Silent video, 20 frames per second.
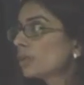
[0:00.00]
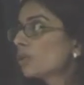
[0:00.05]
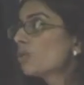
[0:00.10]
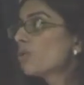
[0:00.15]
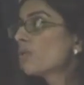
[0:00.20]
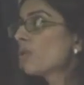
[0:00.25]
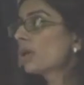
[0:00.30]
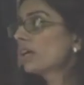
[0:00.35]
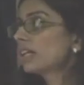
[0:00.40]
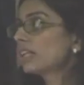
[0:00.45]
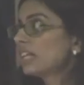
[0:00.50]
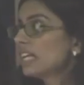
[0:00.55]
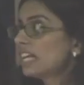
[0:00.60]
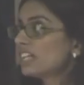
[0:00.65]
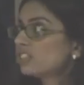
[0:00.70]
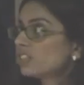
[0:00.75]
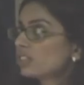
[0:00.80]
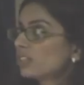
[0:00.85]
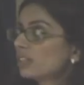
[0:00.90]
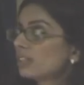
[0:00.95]

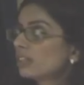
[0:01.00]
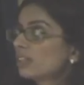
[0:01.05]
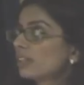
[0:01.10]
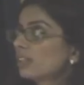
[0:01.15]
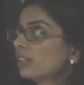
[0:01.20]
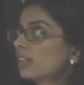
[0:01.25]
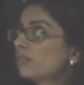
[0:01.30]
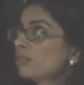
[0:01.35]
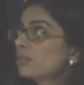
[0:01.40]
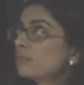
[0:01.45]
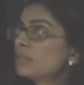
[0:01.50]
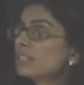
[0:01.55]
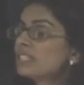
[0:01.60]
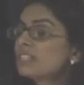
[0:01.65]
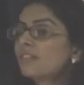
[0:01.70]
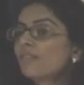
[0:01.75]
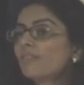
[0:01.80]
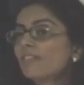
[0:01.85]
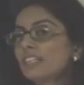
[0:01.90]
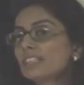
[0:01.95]
coordination. There would be
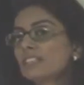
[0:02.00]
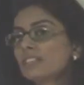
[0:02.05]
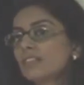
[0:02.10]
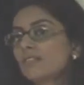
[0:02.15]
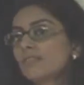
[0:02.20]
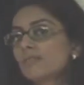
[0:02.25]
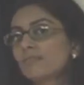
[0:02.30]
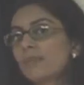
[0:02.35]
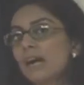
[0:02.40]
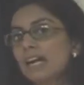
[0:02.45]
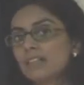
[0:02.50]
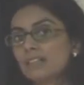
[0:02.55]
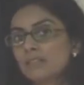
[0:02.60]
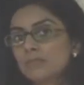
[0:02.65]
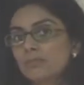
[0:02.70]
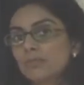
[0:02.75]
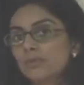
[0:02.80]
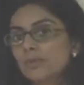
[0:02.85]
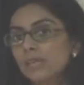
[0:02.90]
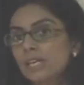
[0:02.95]
defensive
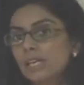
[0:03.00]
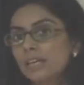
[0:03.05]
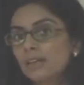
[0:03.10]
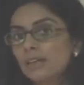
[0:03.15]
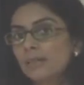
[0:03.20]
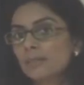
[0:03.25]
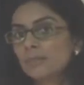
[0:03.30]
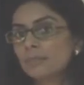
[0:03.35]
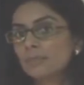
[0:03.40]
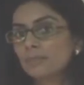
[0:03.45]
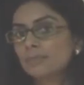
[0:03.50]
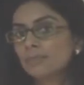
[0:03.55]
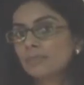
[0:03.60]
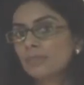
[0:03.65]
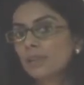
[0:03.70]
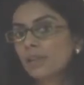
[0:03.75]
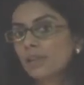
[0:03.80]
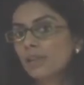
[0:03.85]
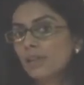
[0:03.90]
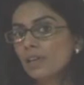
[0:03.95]
patent pooling.
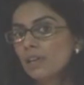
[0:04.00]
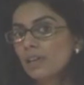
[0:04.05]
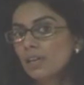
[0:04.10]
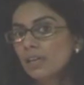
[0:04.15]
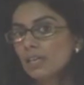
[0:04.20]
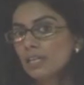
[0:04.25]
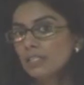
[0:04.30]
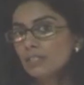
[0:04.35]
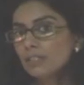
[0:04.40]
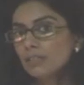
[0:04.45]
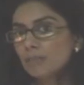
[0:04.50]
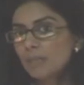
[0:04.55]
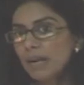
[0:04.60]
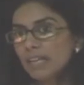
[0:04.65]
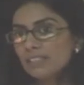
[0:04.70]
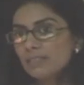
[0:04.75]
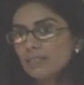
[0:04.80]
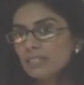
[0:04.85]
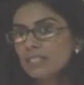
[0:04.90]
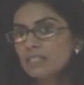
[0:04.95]
So the
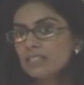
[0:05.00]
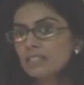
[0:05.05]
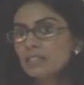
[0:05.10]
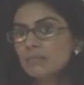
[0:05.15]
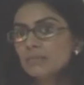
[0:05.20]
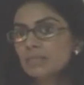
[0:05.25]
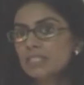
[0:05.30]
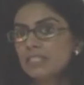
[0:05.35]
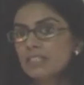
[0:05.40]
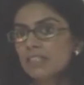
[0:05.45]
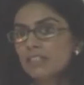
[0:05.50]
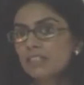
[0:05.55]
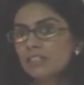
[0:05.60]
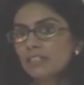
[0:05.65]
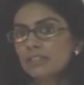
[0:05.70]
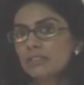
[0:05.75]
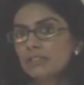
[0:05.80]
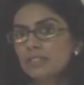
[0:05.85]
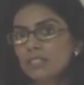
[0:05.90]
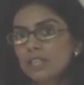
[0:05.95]
patent system is here
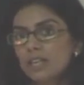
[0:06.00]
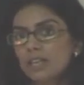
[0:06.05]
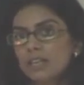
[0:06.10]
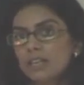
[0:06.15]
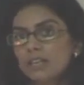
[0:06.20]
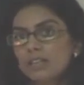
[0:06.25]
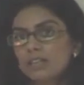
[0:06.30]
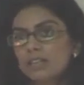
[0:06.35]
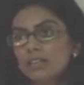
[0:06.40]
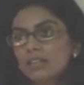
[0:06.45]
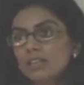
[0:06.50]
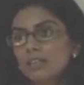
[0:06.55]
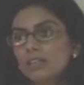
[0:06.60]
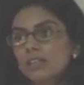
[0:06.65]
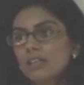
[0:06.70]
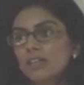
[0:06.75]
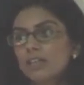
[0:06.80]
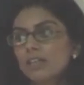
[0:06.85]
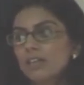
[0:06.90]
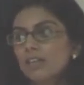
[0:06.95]
to stay.
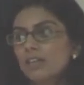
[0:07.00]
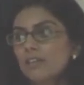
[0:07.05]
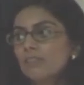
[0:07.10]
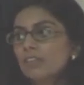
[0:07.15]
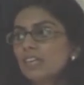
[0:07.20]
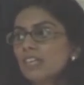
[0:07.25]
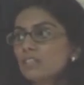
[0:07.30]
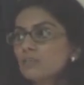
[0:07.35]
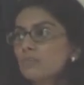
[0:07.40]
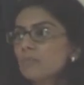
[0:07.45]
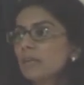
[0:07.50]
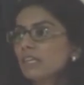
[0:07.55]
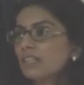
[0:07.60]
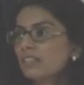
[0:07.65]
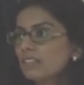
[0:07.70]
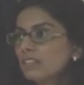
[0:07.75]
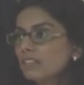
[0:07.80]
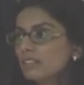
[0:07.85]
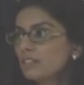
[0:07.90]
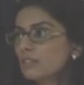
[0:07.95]
We
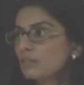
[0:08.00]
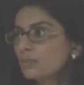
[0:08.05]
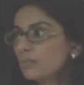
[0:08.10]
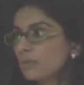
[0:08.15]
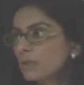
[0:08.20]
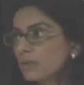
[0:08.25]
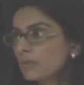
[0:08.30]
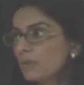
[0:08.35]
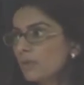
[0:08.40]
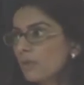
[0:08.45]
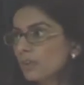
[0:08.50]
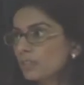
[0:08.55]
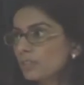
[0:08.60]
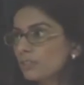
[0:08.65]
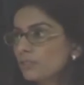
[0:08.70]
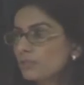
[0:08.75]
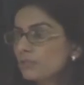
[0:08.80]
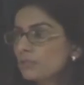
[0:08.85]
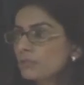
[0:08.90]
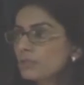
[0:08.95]
expected the Supreme Court
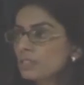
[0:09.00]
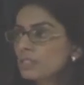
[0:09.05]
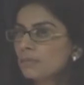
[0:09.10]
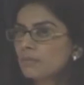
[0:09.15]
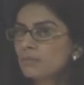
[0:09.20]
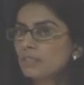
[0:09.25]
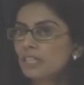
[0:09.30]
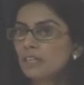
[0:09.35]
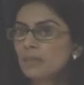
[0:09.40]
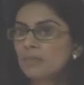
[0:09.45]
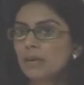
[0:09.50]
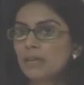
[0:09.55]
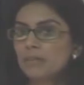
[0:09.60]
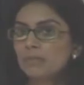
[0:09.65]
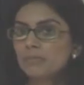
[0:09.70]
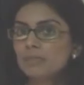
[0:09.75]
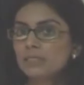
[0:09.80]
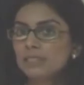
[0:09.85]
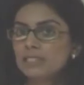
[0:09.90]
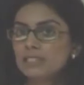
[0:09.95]
to do something
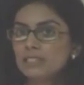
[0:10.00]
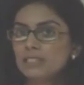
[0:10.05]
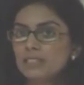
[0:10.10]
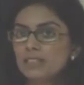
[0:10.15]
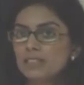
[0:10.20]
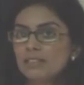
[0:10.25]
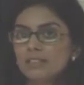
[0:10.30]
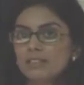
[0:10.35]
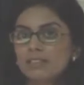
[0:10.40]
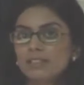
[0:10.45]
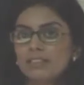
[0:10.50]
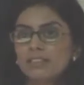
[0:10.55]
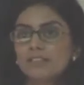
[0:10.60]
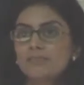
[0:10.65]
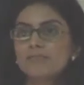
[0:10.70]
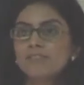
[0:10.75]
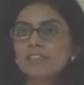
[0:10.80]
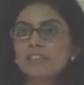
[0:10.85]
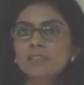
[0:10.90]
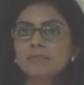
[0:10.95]
about Bilski. The
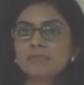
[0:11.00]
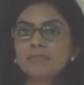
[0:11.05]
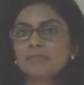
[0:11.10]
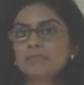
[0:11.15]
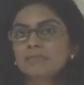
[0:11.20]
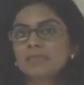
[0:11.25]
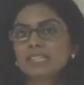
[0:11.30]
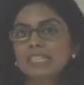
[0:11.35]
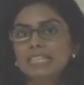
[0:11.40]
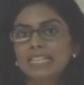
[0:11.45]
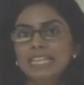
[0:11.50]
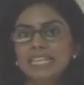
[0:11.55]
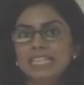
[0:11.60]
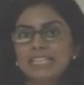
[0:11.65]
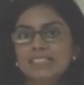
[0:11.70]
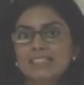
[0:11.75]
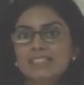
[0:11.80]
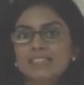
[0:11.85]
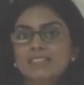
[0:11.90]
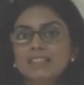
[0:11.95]
film
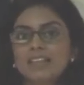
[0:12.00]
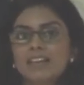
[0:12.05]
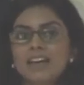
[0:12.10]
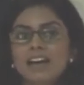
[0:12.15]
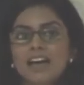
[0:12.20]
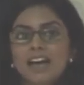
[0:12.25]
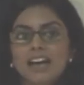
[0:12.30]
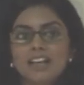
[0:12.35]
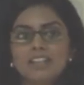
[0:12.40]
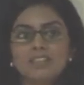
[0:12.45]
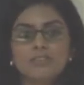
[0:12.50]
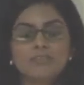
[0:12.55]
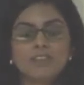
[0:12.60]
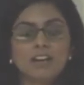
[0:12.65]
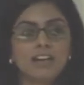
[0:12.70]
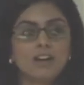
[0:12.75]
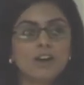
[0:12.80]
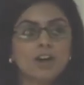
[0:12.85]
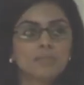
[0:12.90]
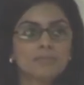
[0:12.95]
is height of
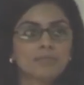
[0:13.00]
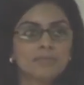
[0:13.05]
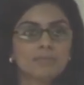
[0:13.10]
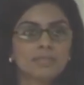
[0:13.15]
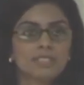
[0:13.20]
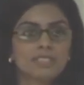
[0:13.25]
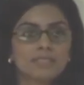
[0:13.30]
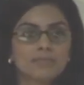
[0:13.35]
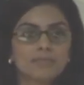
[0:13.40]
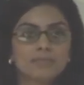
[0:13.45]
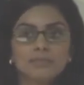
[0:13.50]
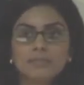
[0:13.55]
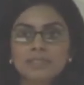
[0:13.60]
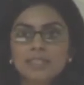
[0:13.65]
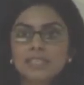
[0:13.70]
our optimism.